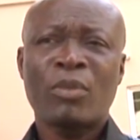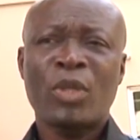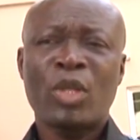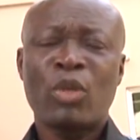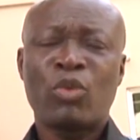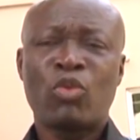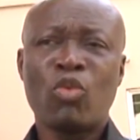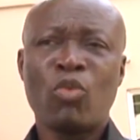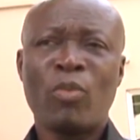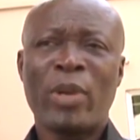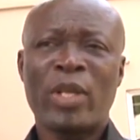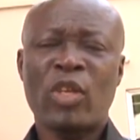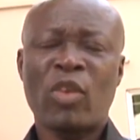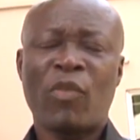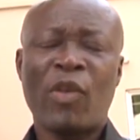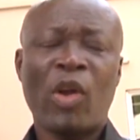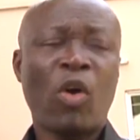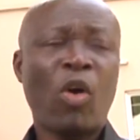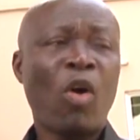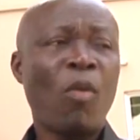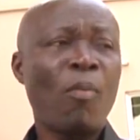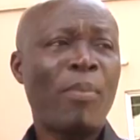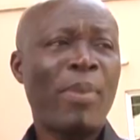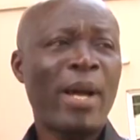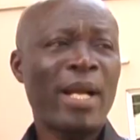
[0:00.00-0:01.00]
too much of a
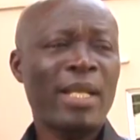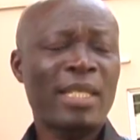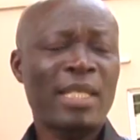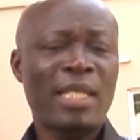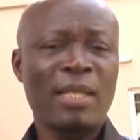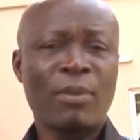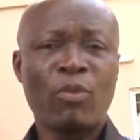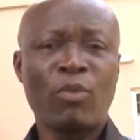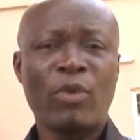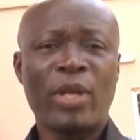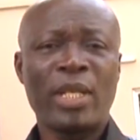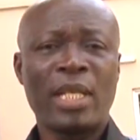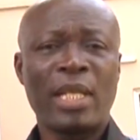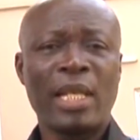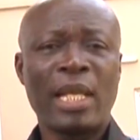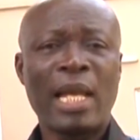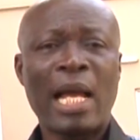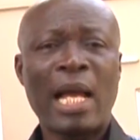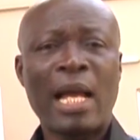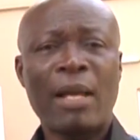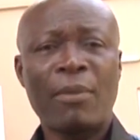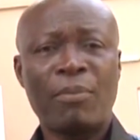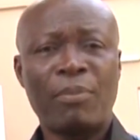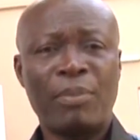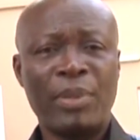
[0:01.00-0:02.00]
compact team when they
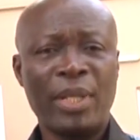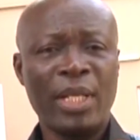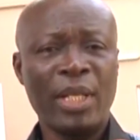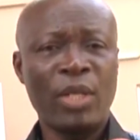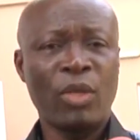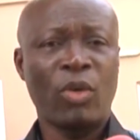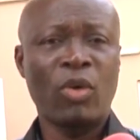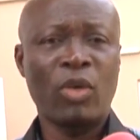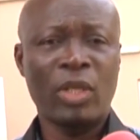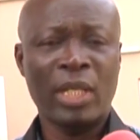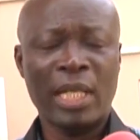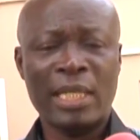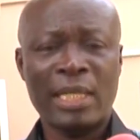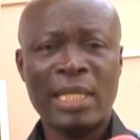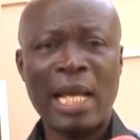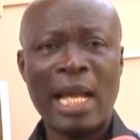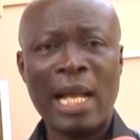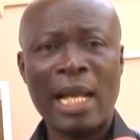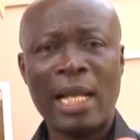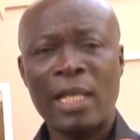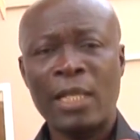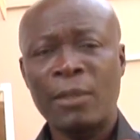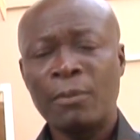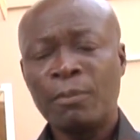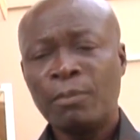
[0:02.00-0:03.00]
are playing on
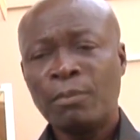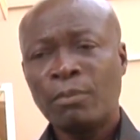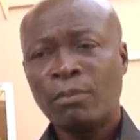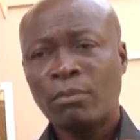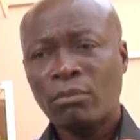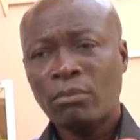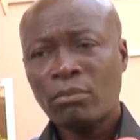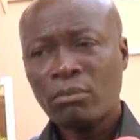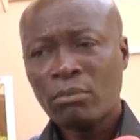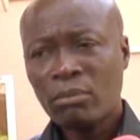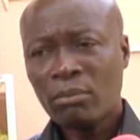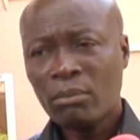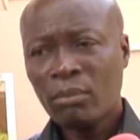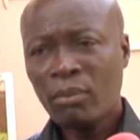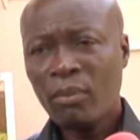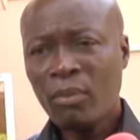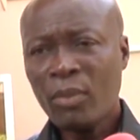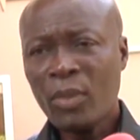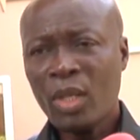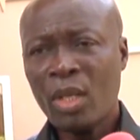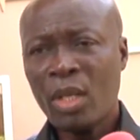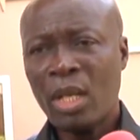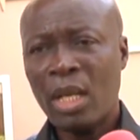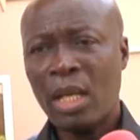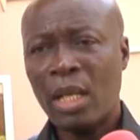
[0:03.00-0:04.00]
attack.
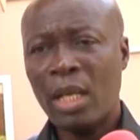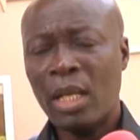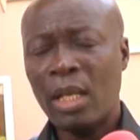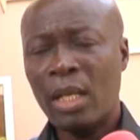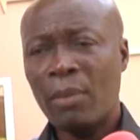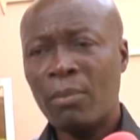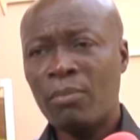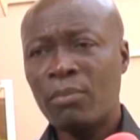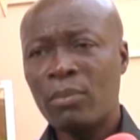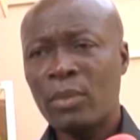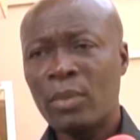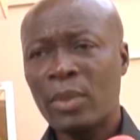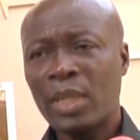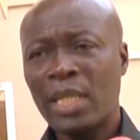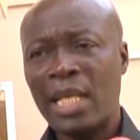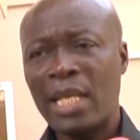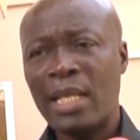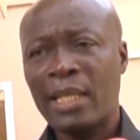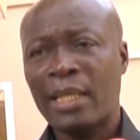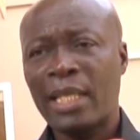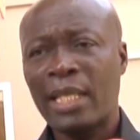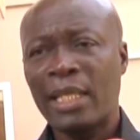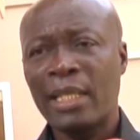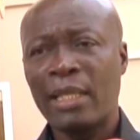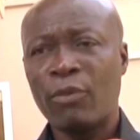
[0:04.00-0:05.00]
Um, they,
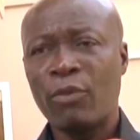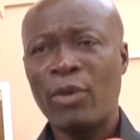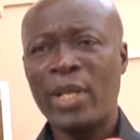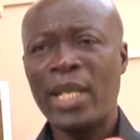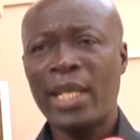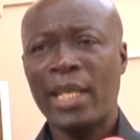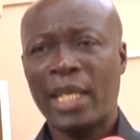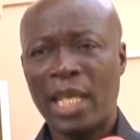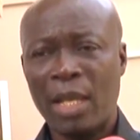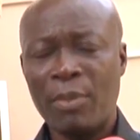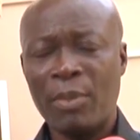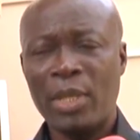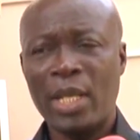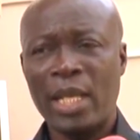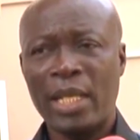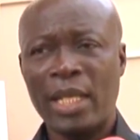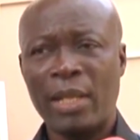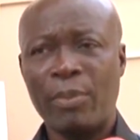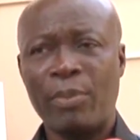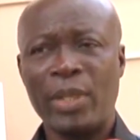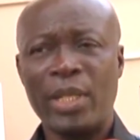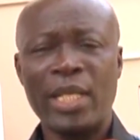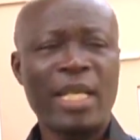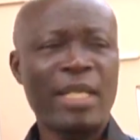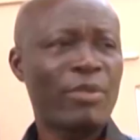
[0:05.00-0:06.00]
when they came here, they
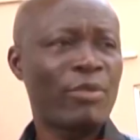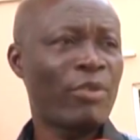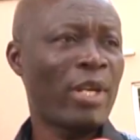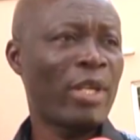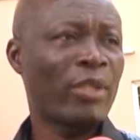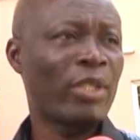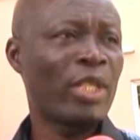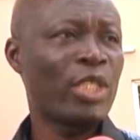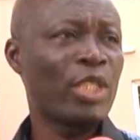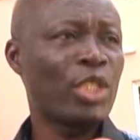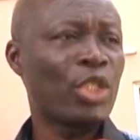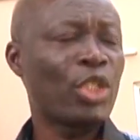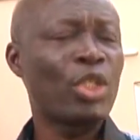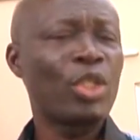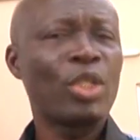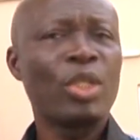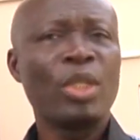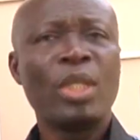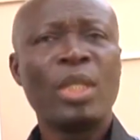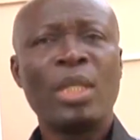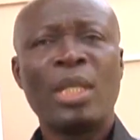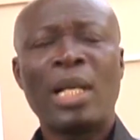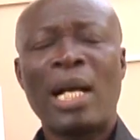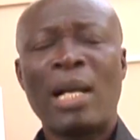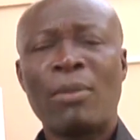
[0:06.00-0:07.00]
played a strategy.
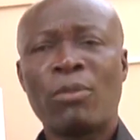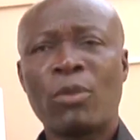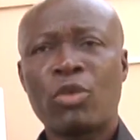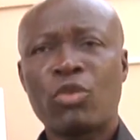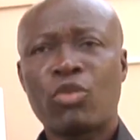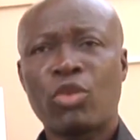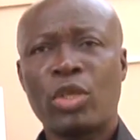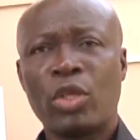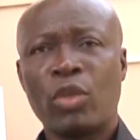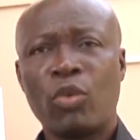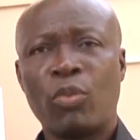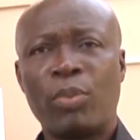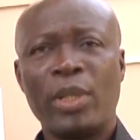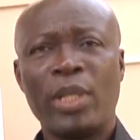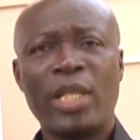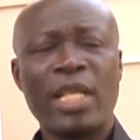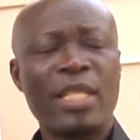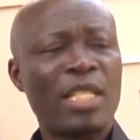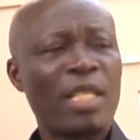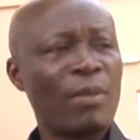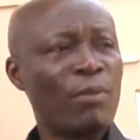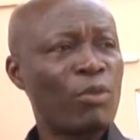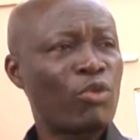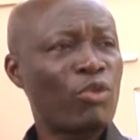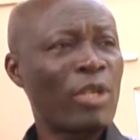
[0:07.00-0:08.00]
I'm not sure they will play the
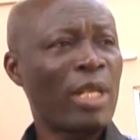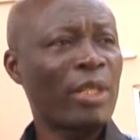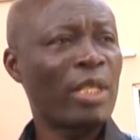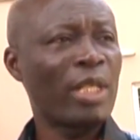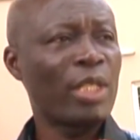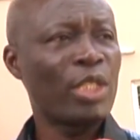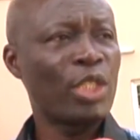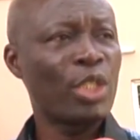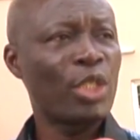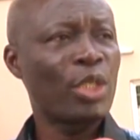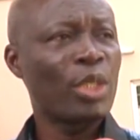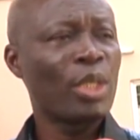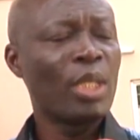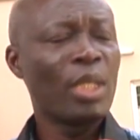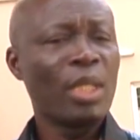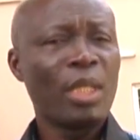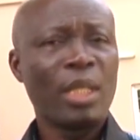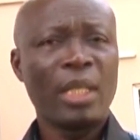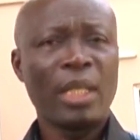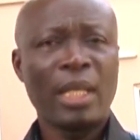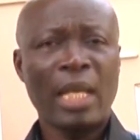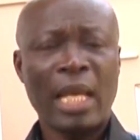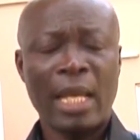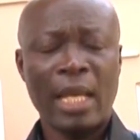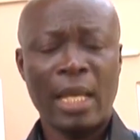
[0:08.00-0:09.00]
same strategy
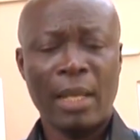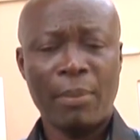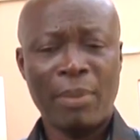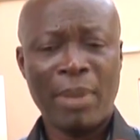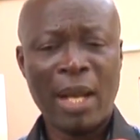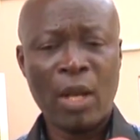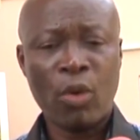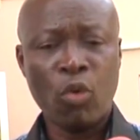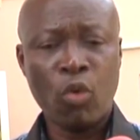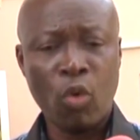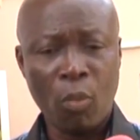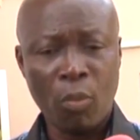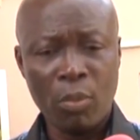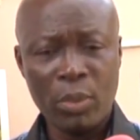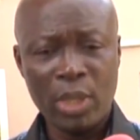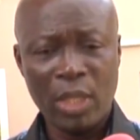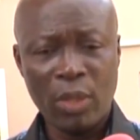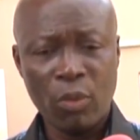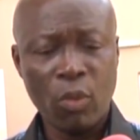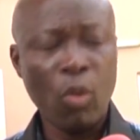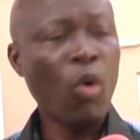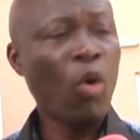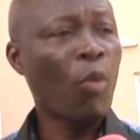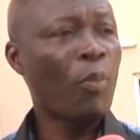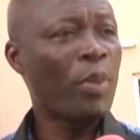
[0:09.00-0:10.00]
uh, back home. They
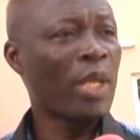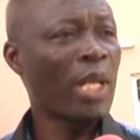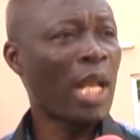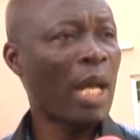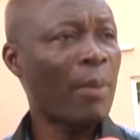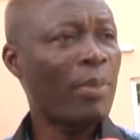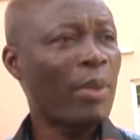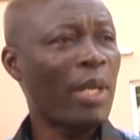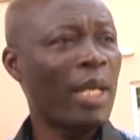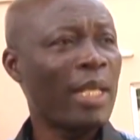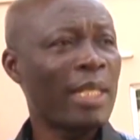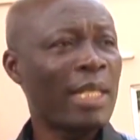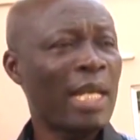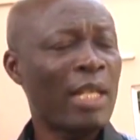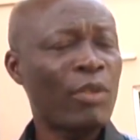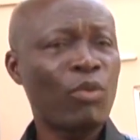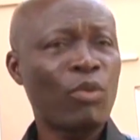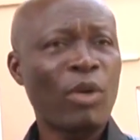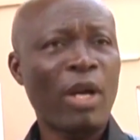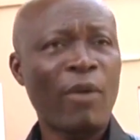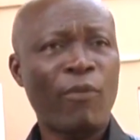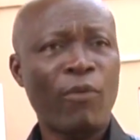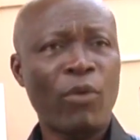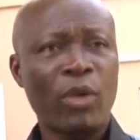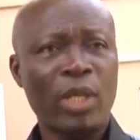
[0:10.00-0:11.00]
will open up, and that
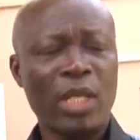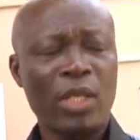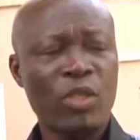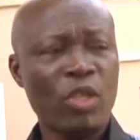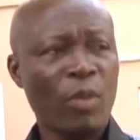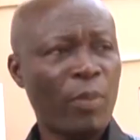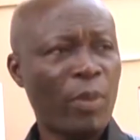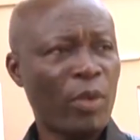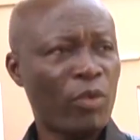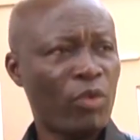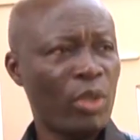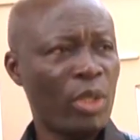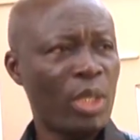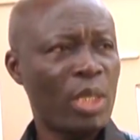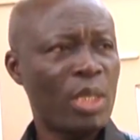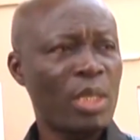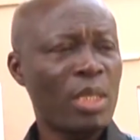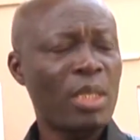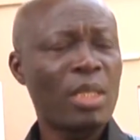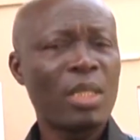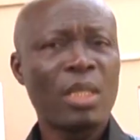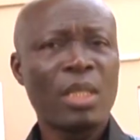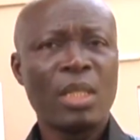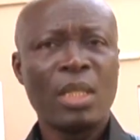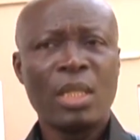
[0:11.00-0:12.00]
will afford us
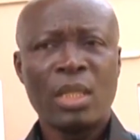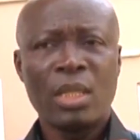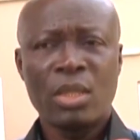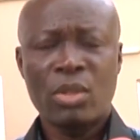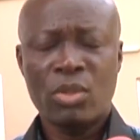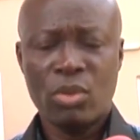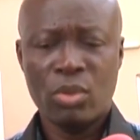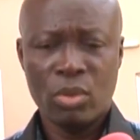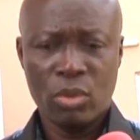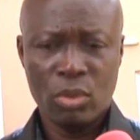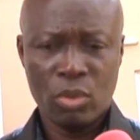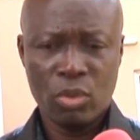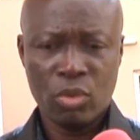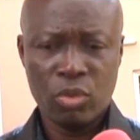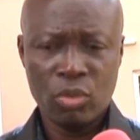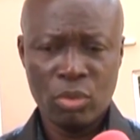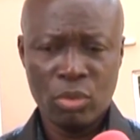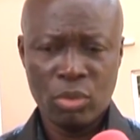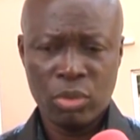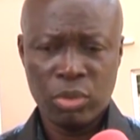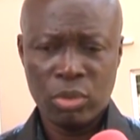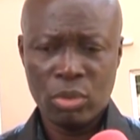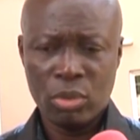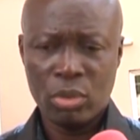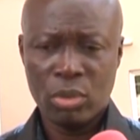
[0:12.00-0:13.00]
opportunity to to
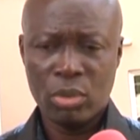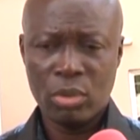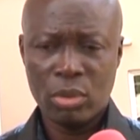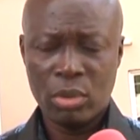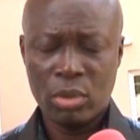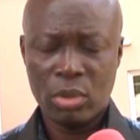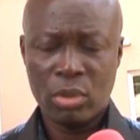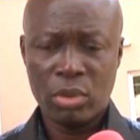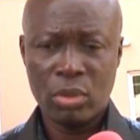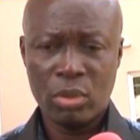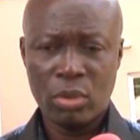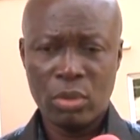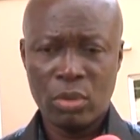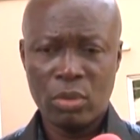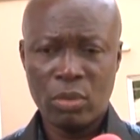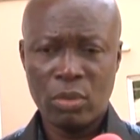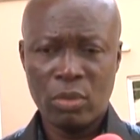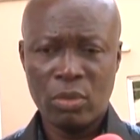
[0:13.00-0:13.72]
to to